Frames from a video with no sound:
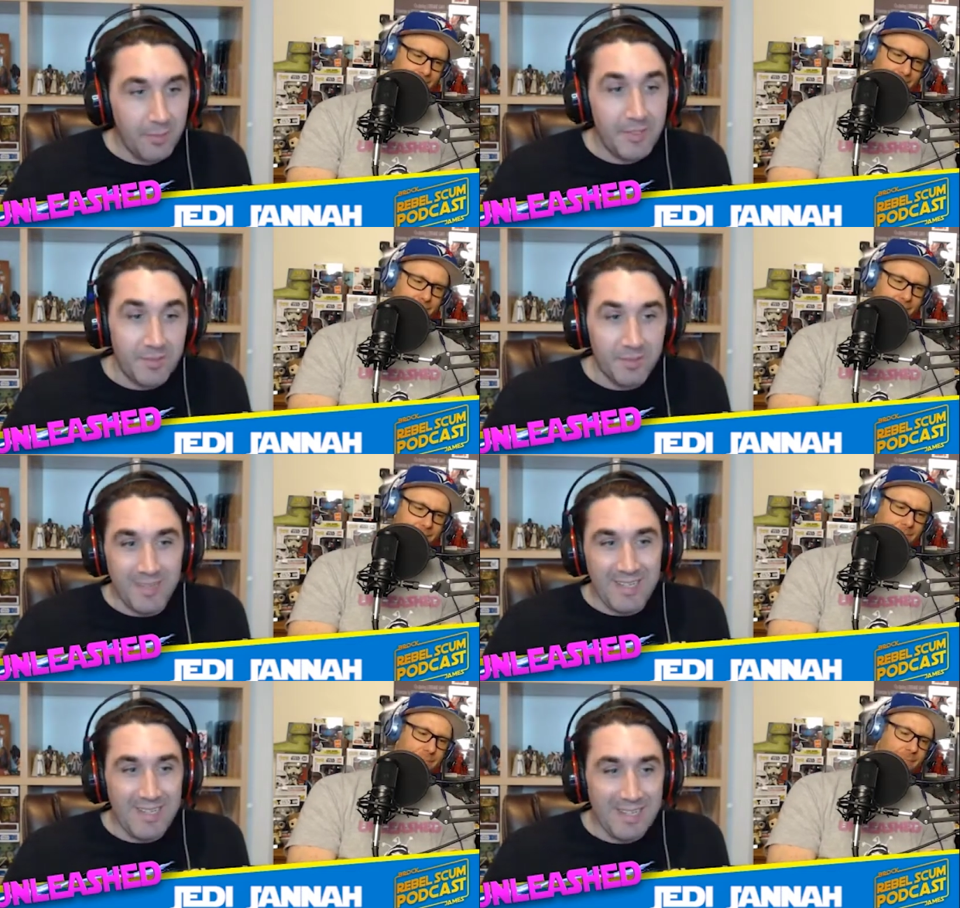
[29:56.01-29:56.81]

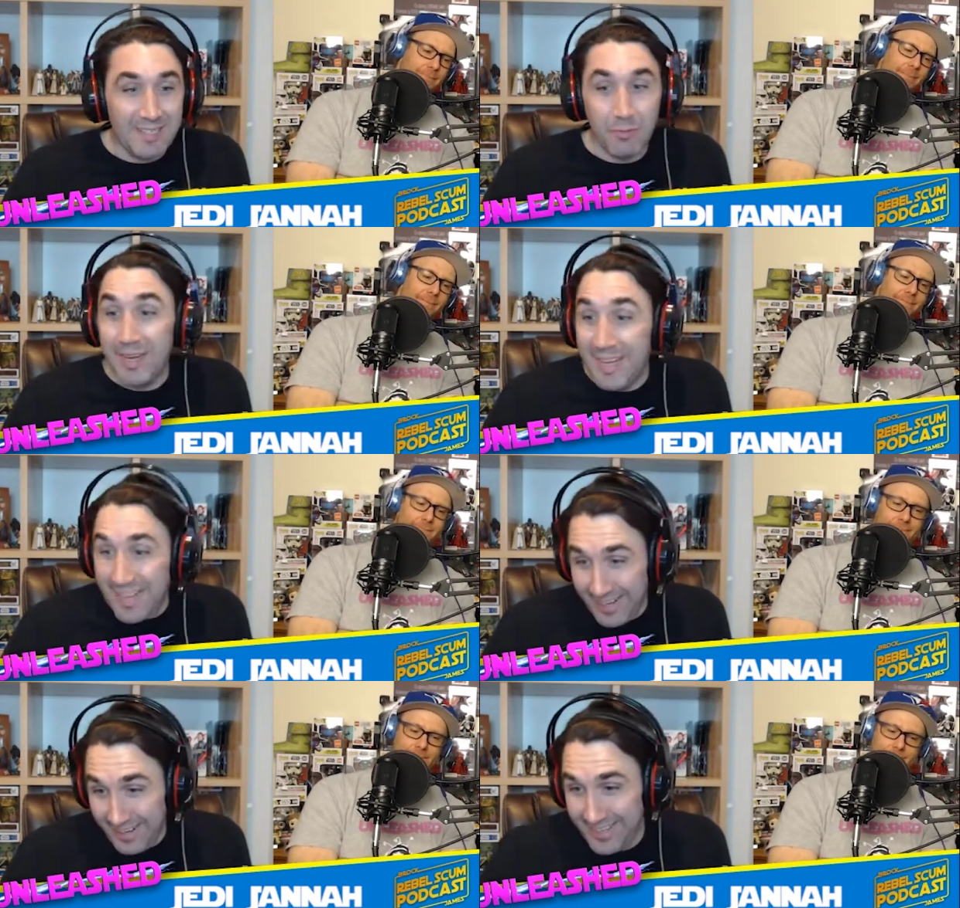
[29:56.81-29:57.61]
Speaker 1: which is
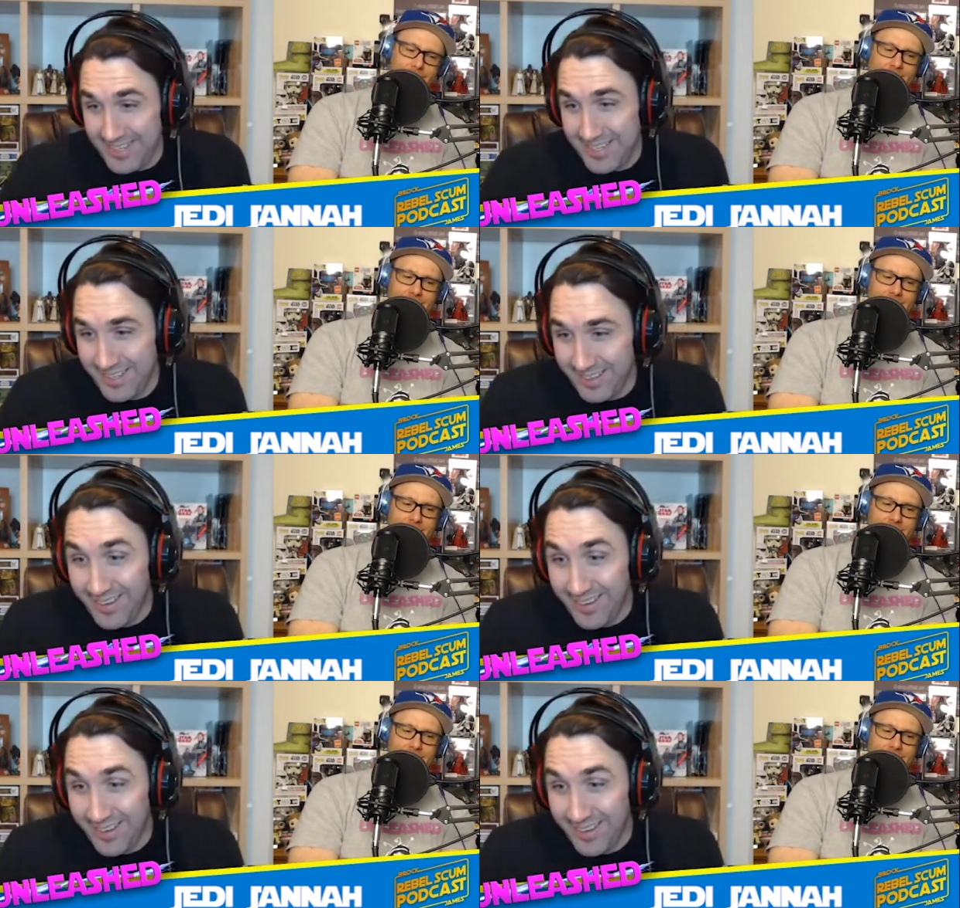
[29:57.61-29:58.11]
ridiculous.